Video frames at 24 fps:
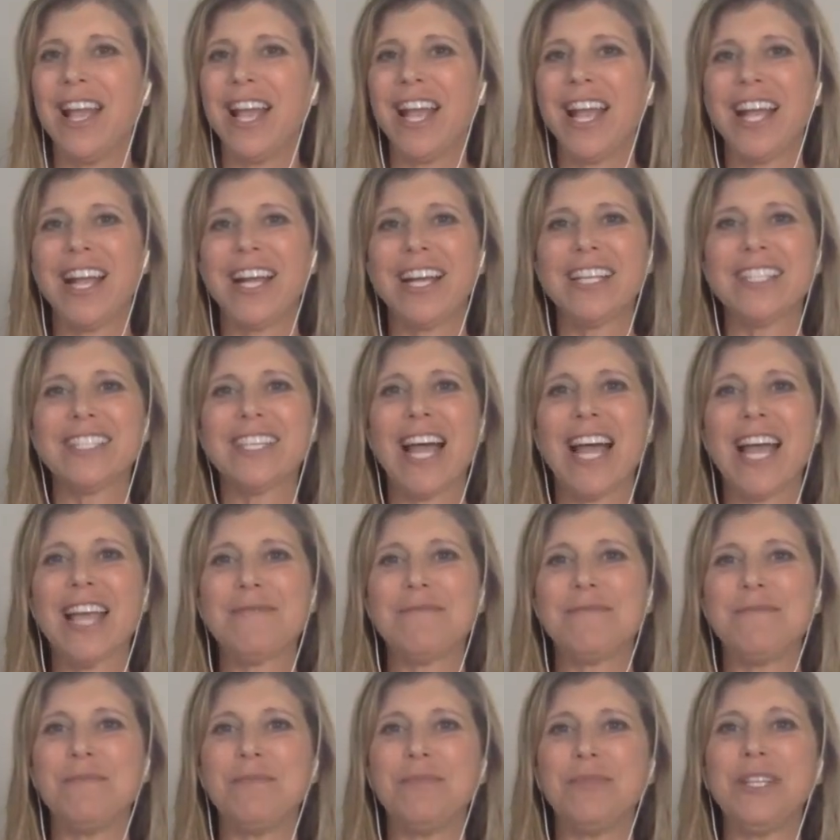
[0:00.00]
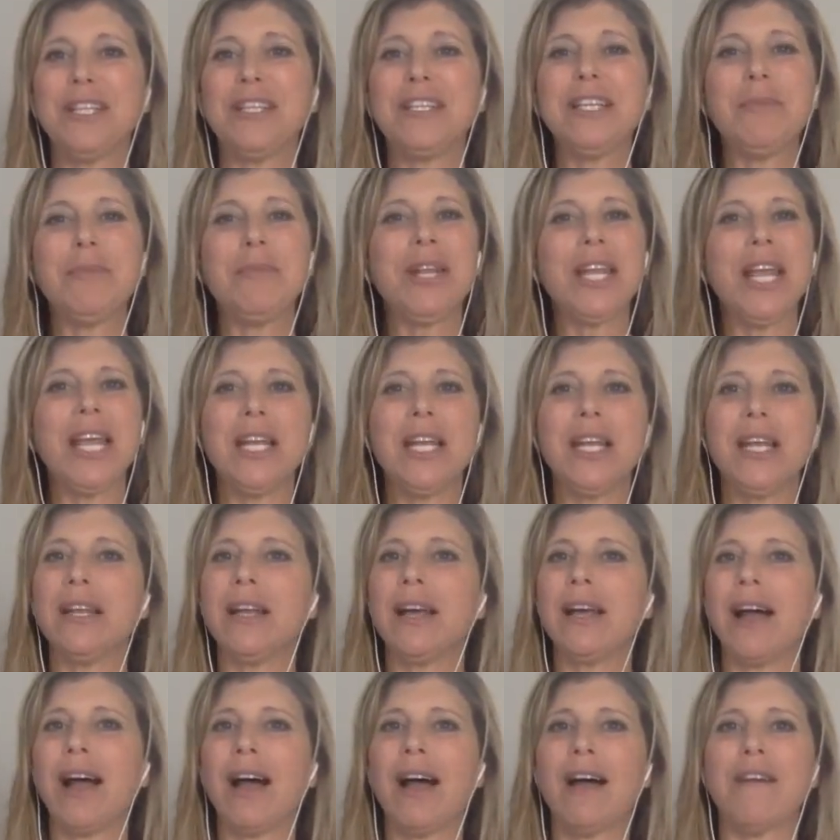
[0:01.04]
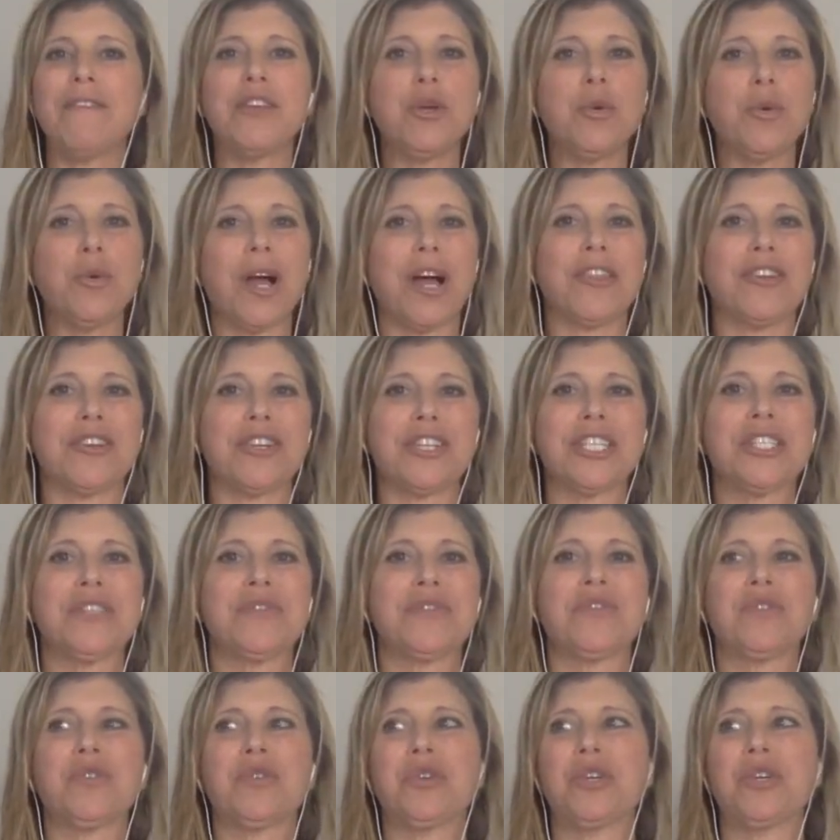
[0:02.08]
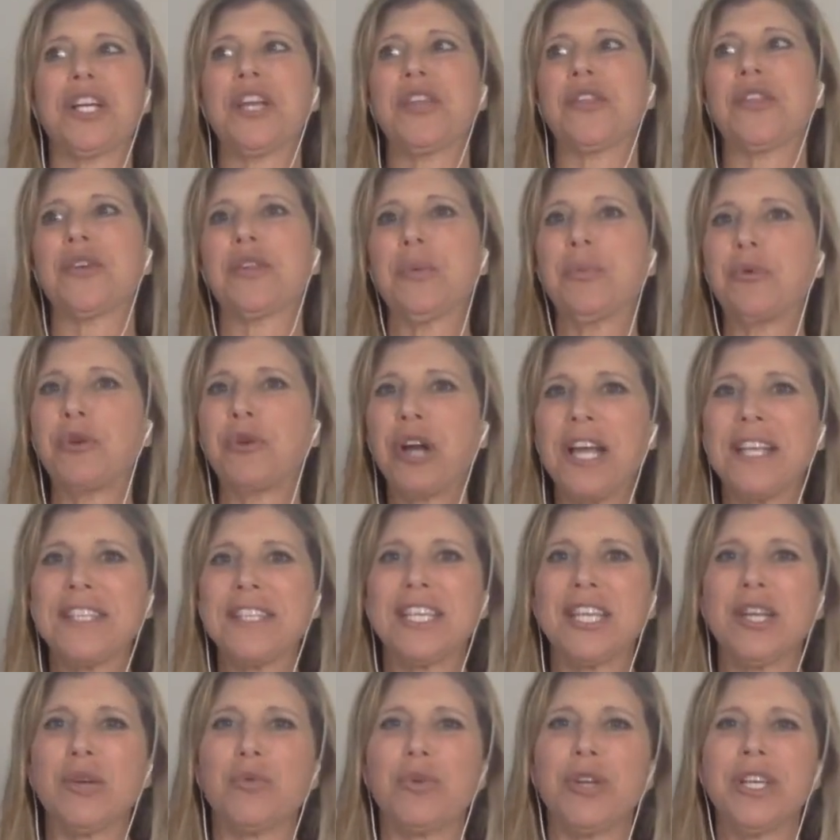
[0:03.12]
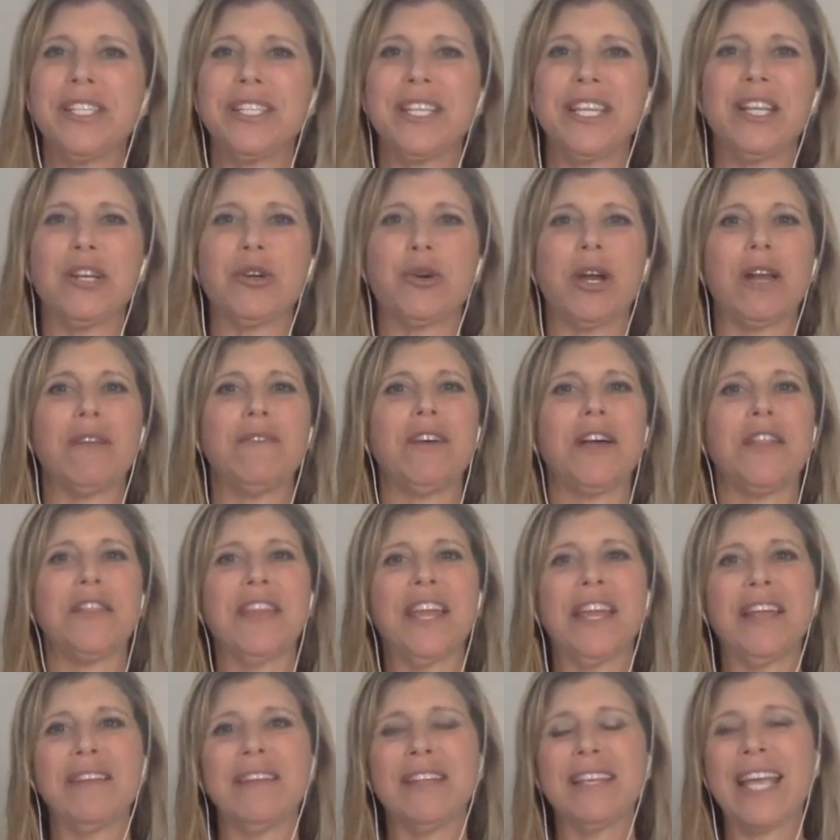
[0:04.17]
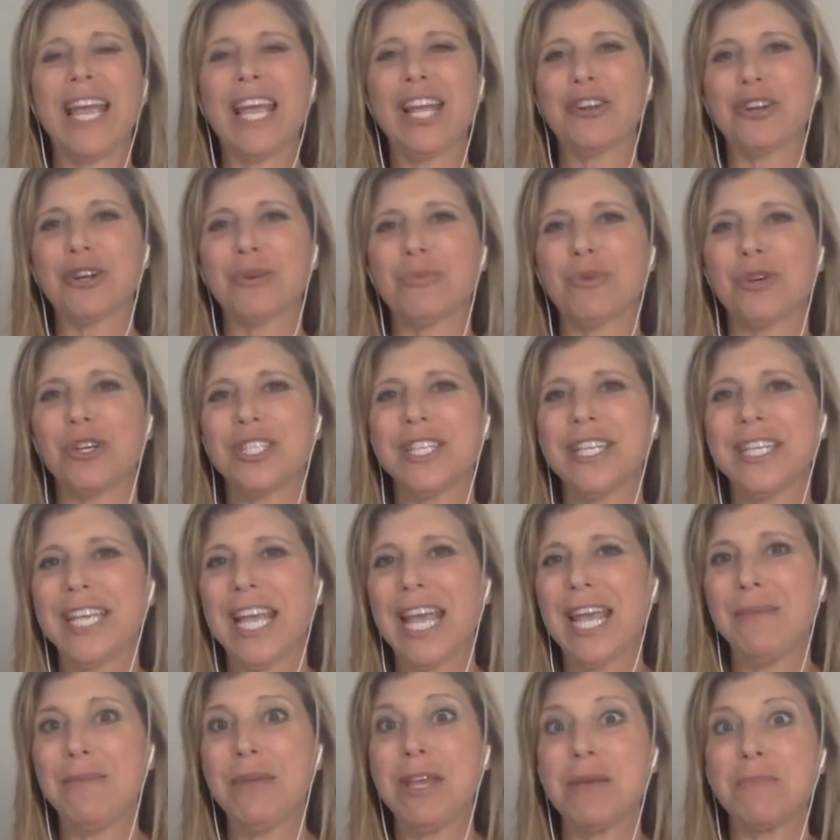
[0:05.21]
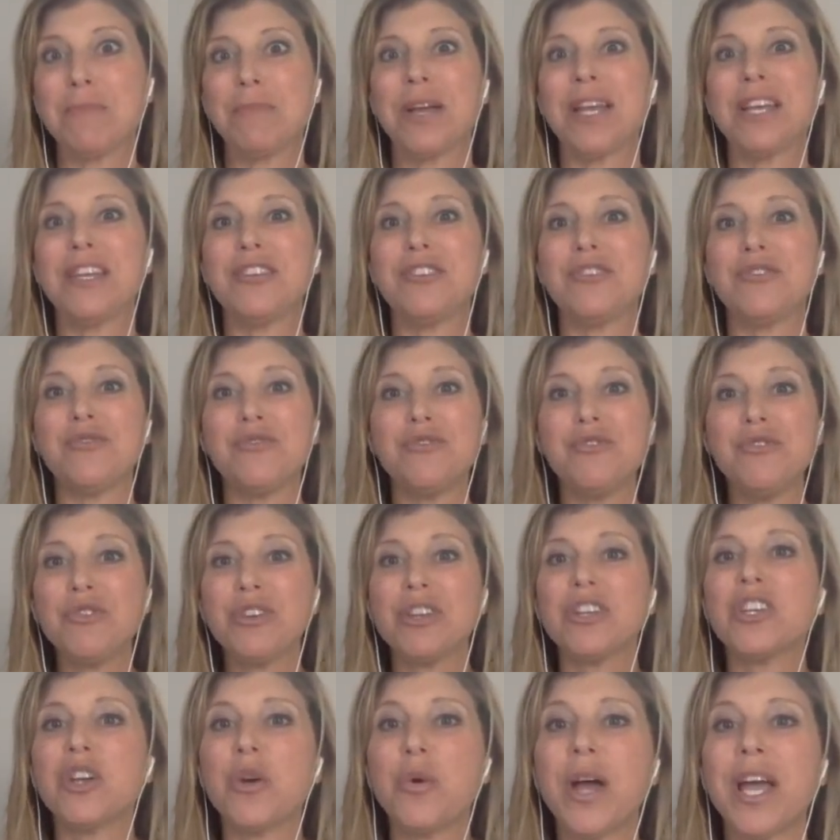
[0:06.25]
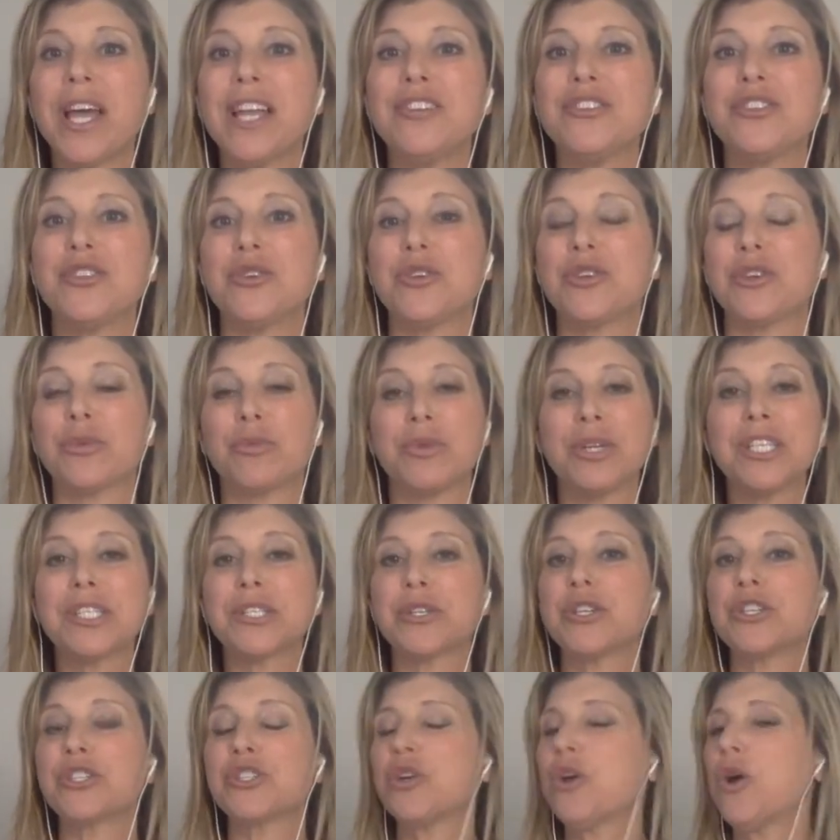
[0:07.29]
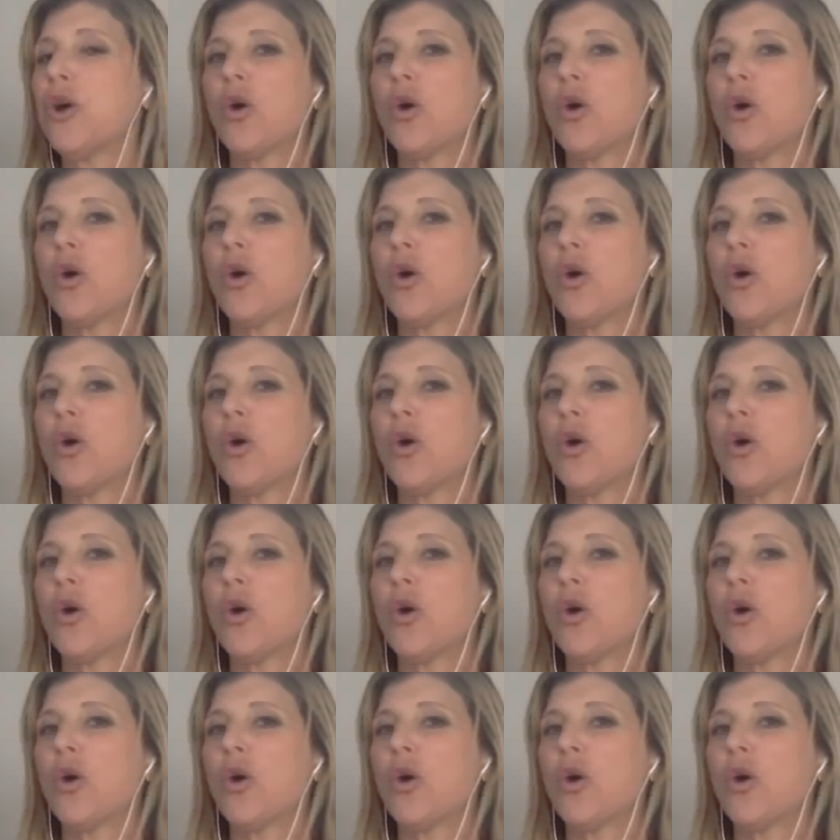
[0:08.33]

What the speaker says: And I eliminated a few others for either the pricing reason or I felt they catered more to gaming, but you could go ahead and do your research,